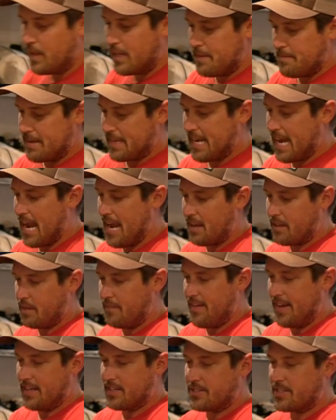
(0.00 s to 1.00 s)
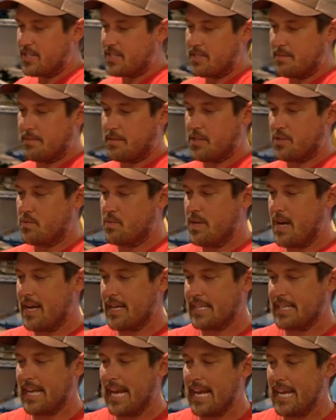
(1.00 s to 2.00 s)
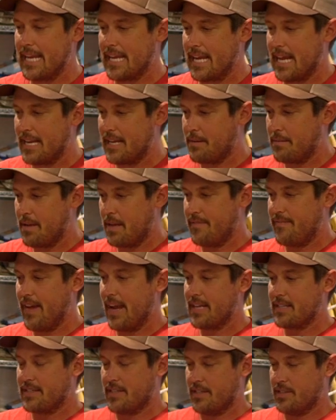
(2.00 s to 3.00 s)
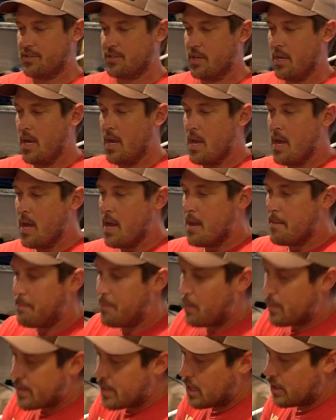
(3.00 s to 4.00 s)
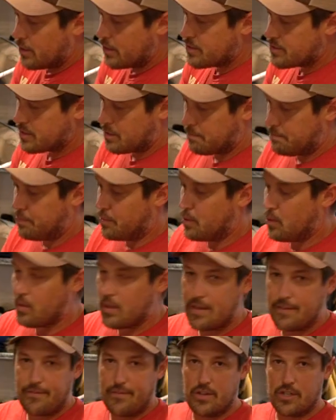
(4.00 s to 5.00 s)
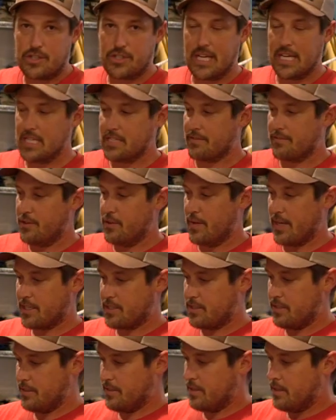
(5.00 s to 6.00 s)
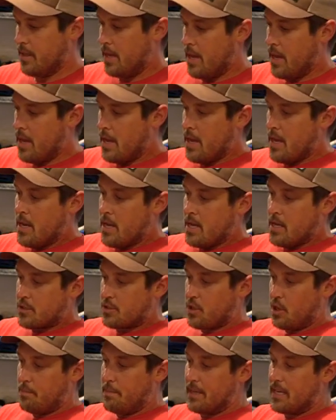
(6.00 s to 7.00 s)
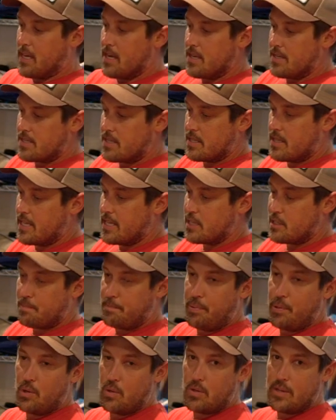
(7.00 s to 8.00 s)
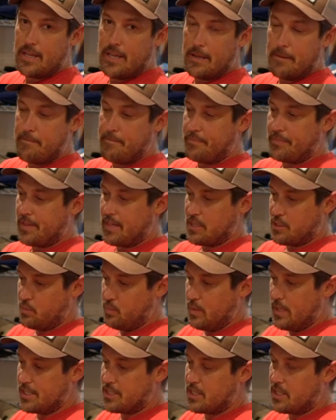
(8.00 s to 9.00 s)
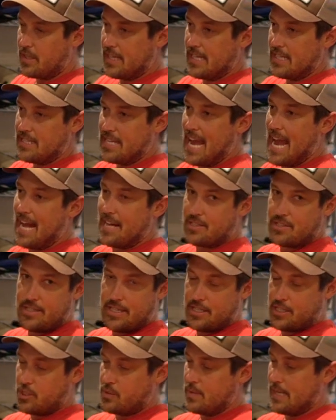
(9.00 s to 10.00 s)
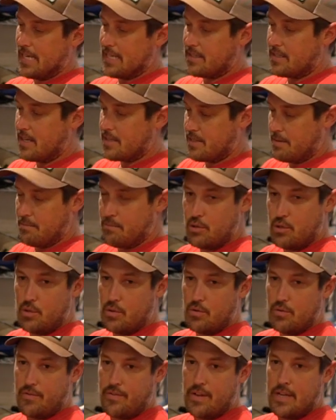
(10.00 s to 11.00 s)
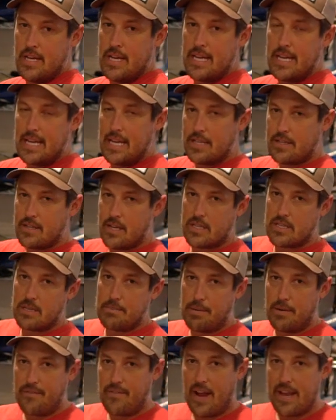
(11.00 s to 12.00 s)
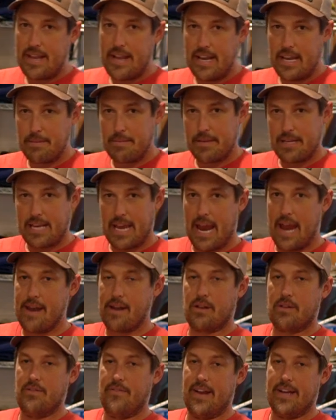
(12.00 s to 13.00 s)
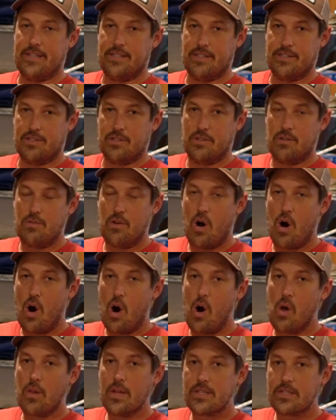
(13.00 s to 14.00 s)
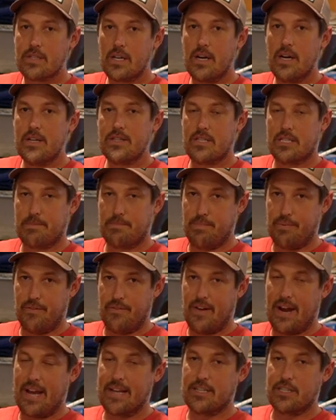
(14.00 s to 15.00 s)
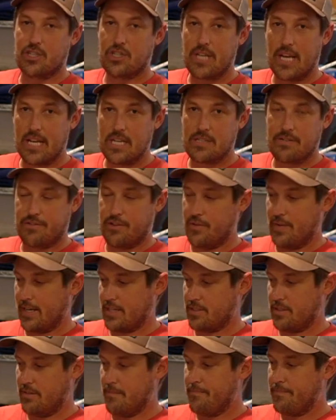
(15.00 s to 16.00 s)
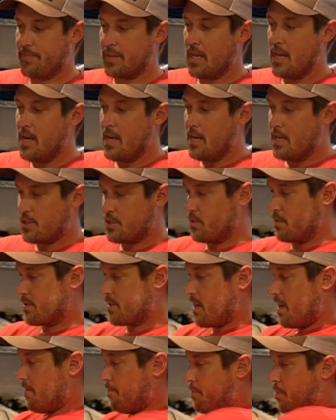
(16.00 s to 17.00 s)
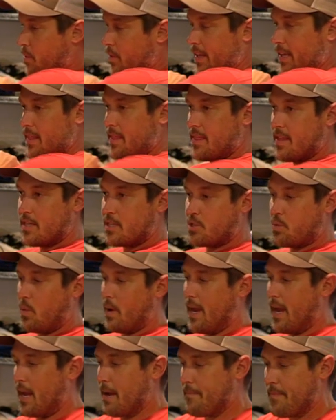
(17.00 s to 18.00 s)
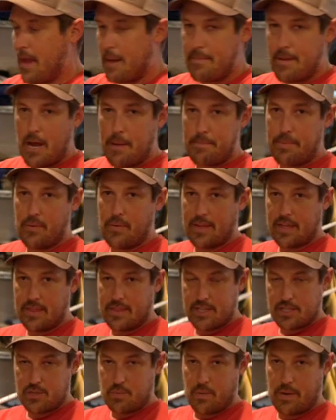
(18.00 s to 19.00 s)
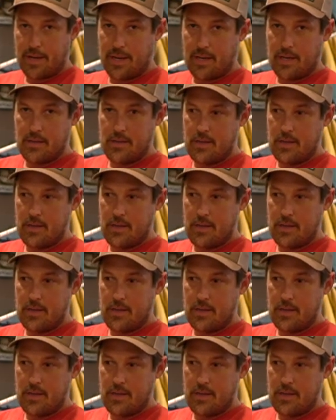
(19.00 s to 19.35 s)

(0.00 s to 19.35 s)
really a mechanical advantage system, because we're not gaining any advantage, but we are using a pulley for a change of direction. So because this pulley is rigidly attached to that tree, it doesn't move, it doesn't provide any mechanical advantage. All it does is provide a change of direction. So instead of pulling this way, I'm now pulling this way.